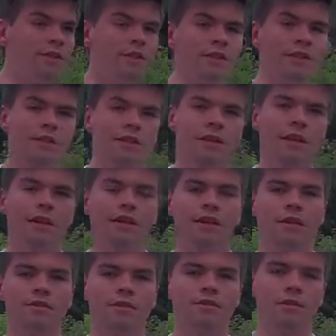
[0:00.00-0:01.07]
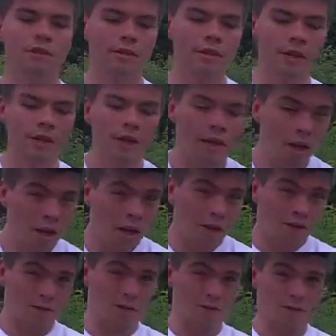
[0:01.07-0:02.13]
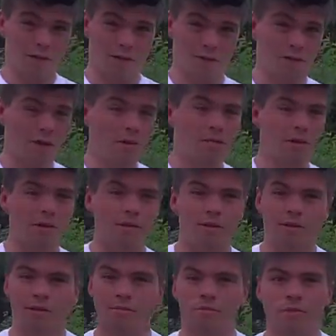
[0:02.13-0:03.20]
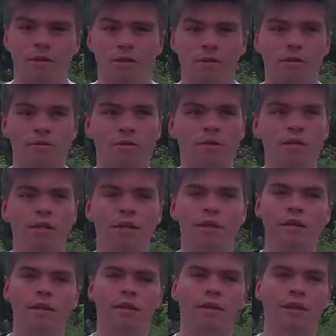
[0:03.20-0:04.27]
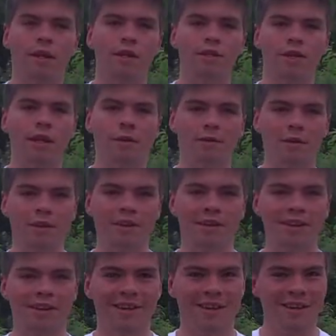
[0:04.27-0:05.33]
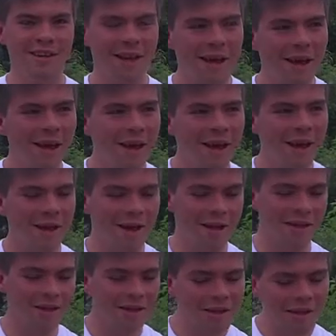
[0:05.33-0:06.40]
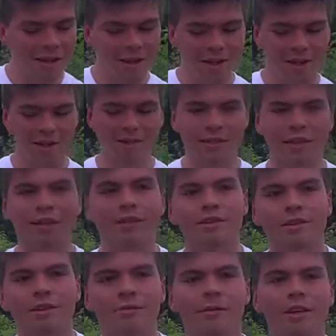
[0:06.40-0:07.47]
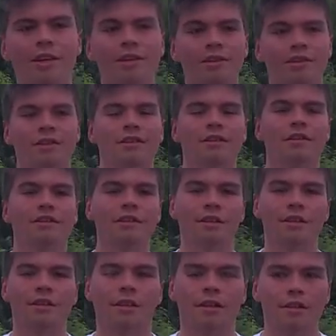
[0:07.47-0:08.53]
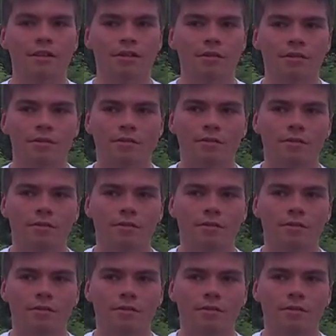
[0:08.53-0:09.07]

You can see a lot of Conn River. So I'm so out of breath because I'm really out of shape. And the second term, I guess, could kind of